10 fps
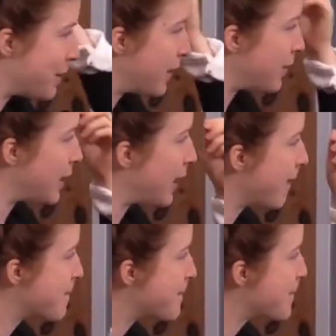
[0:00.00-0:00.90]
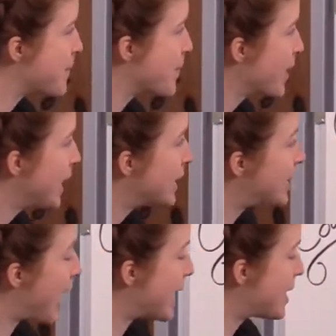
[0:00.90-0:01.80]
captivity.
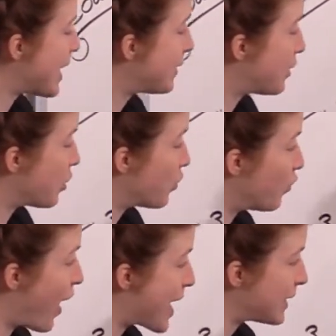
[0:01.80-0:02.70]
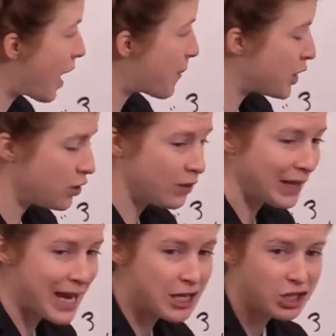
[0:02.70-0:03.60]
Satan needs to raise up a
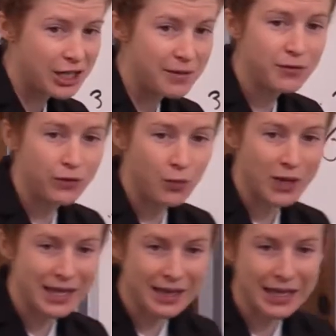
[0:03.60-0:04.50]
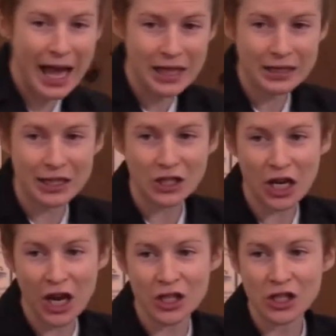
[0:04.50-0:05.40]
new leadership from within the Catholic
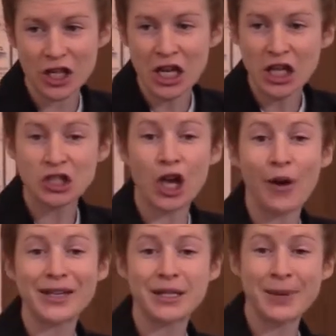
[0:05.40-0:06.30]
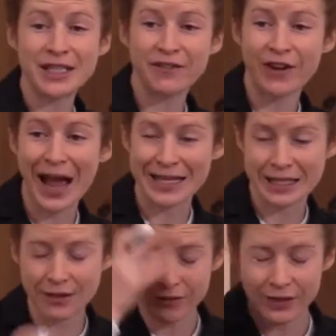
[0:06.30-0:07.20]
Church. It's going to be
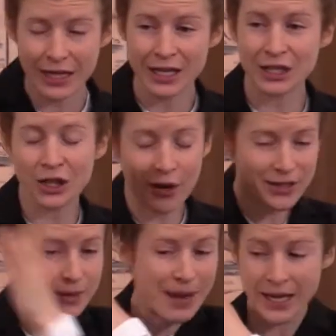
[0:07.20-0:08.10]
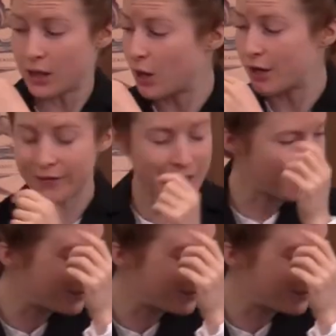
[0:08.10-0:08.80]
divisive. He's going to make a lot of